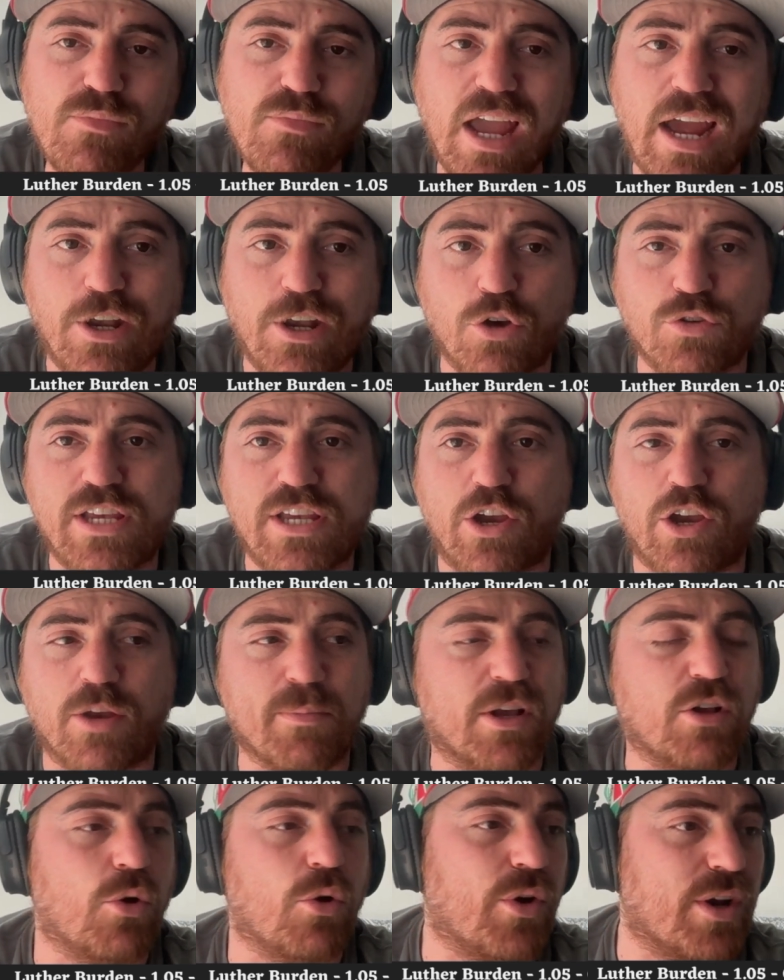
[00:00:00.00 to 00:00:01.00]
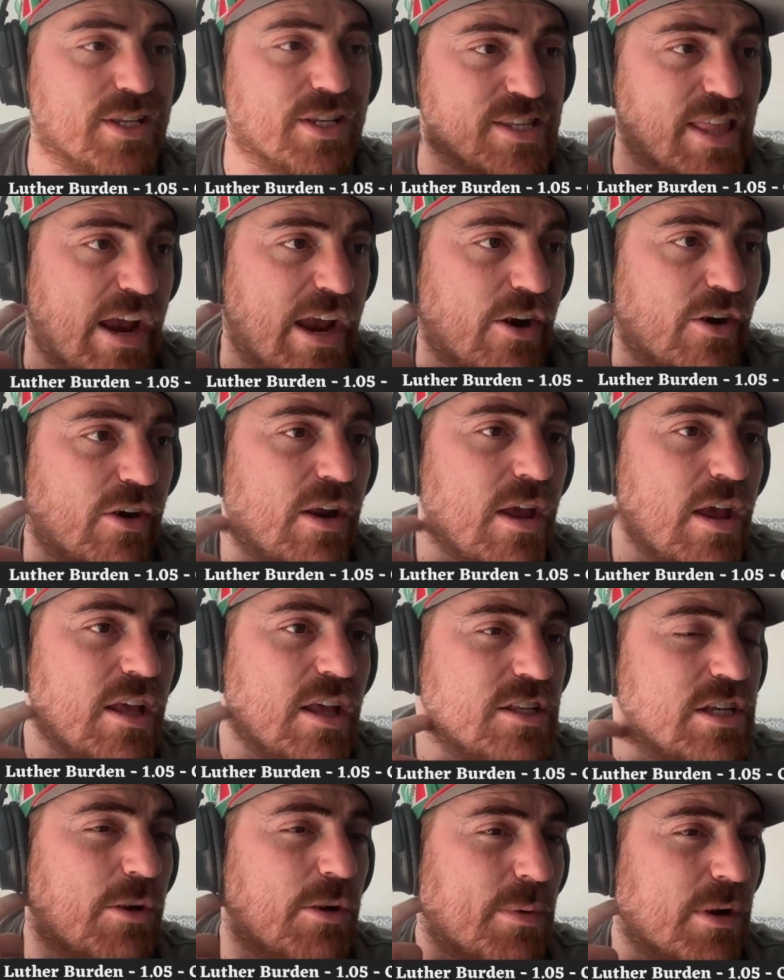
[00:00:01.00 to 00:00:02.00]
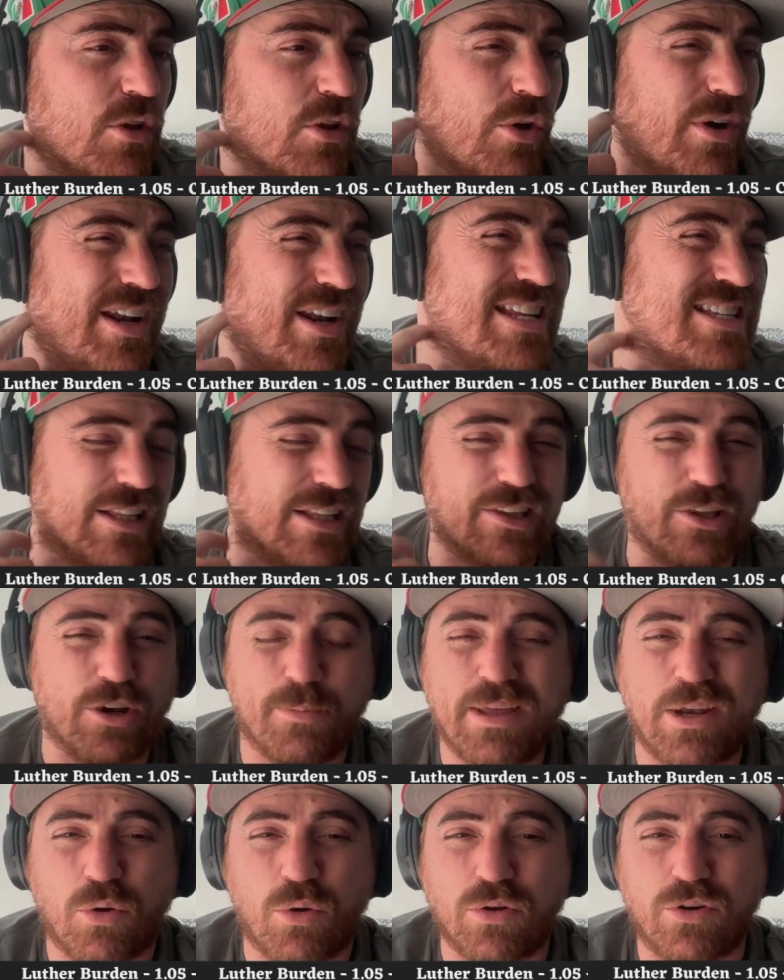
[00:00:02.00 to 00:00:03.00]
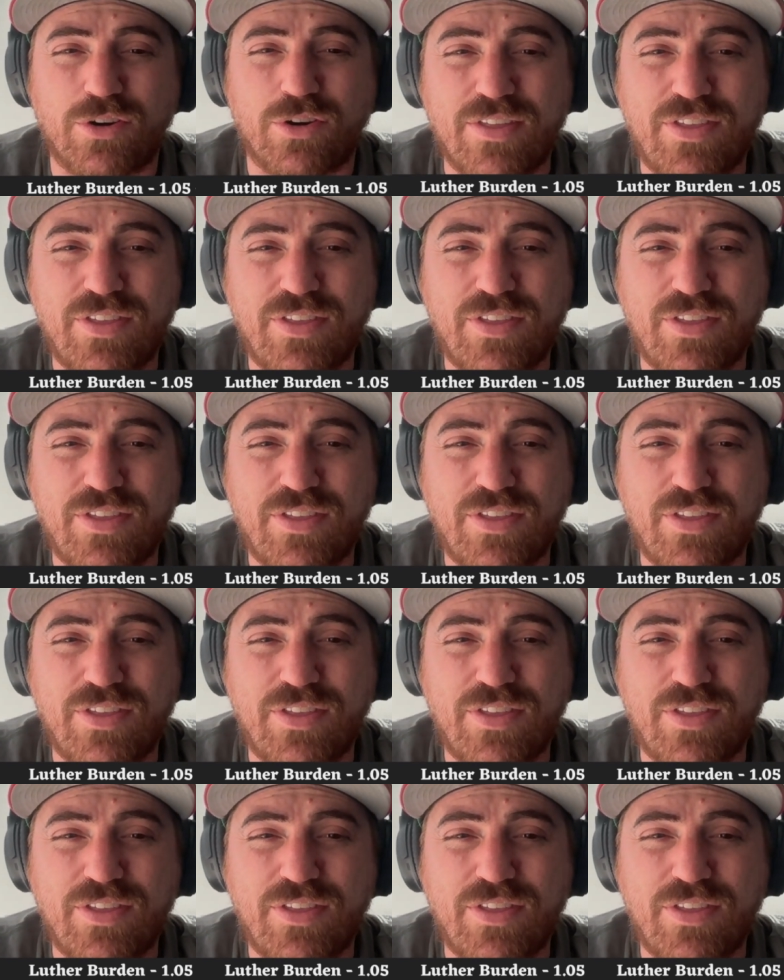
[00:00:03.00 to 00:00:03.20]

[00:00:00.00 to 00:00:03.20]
I know Terry McLaurin's there. Terry McLaurin is a little bit older.